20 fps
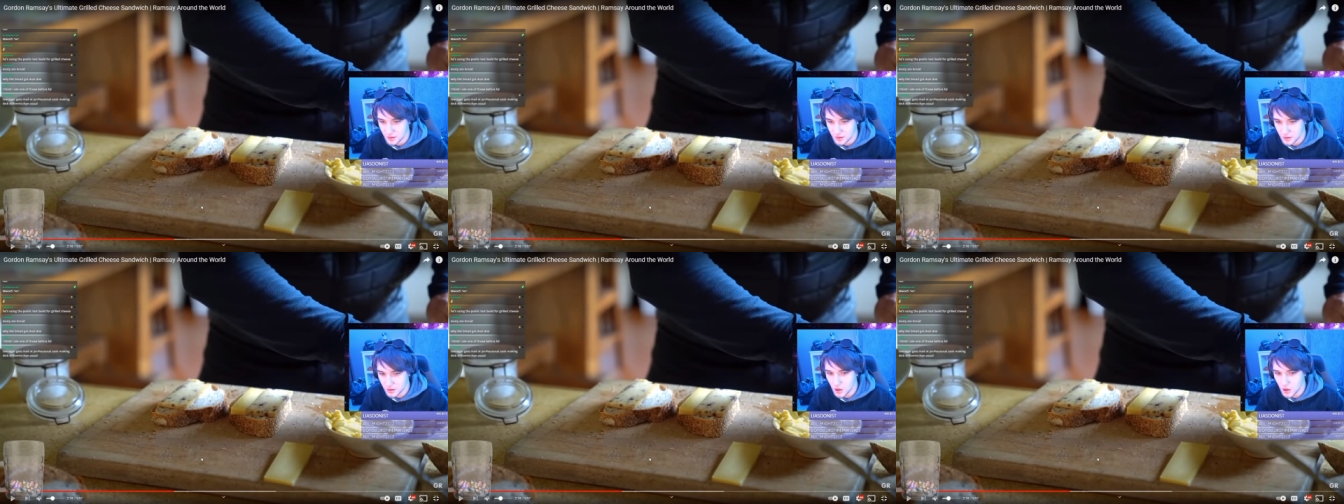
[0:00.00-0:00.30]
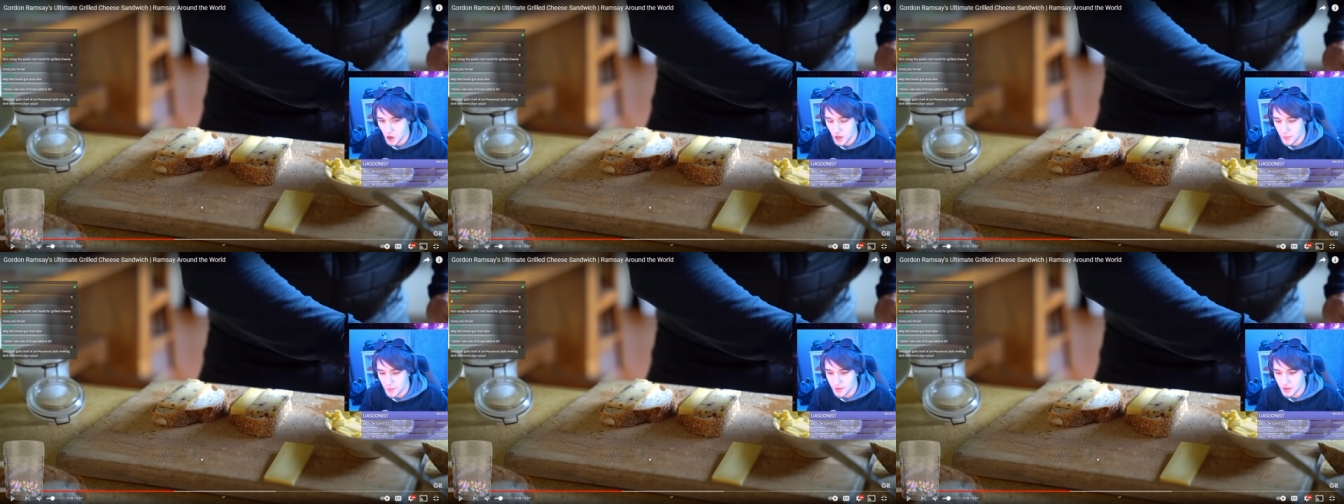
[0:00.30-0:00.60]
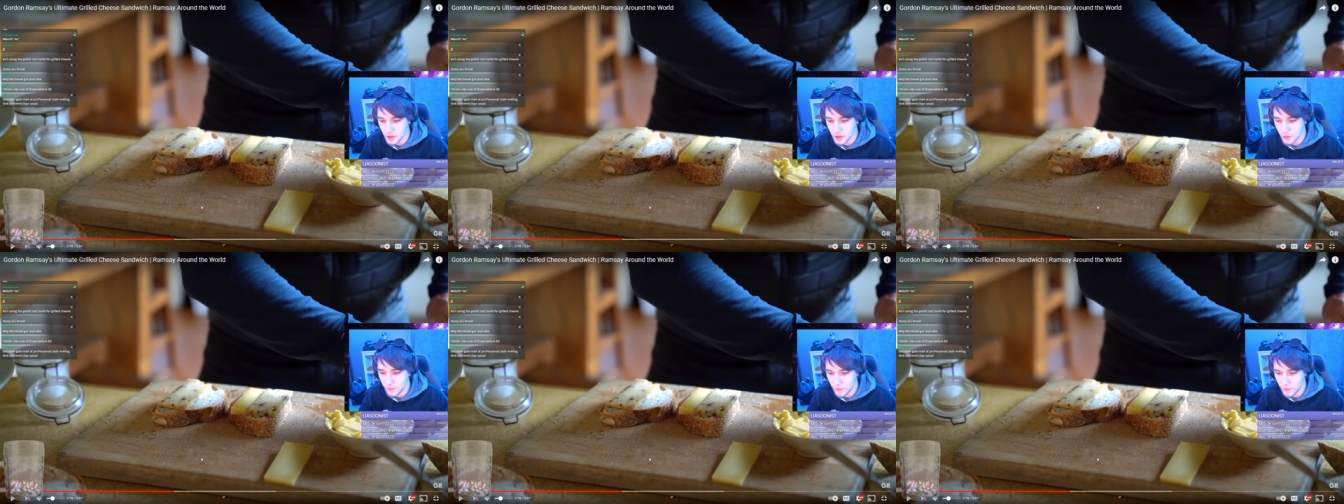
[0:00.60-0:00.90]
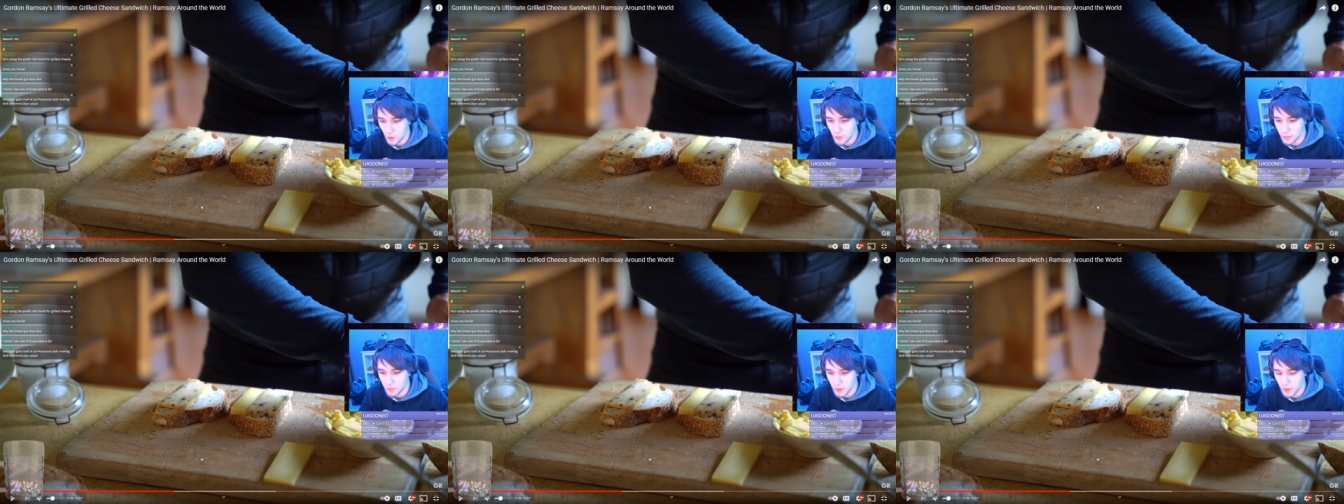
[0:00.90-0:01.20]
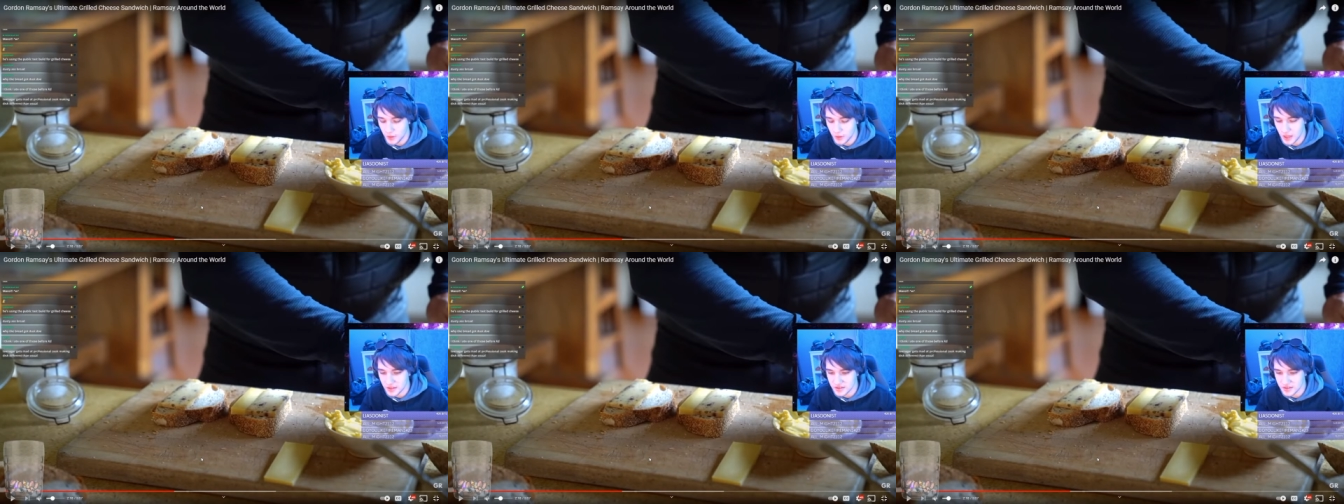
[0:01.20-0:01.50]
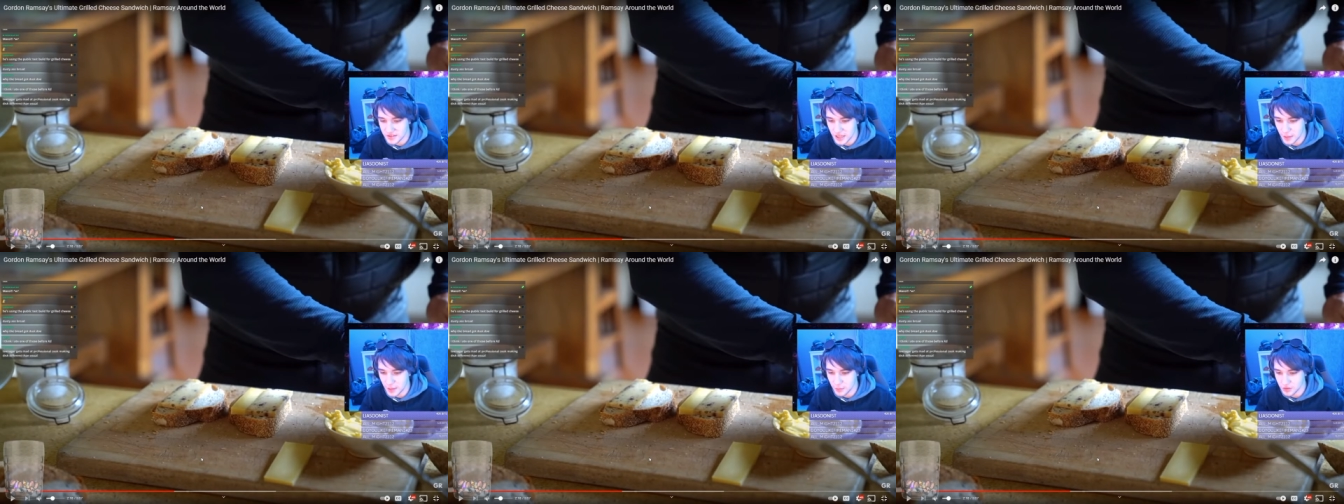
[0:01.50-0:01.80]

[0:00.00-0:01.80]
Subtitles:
No, I mean like a full blown out sandwich.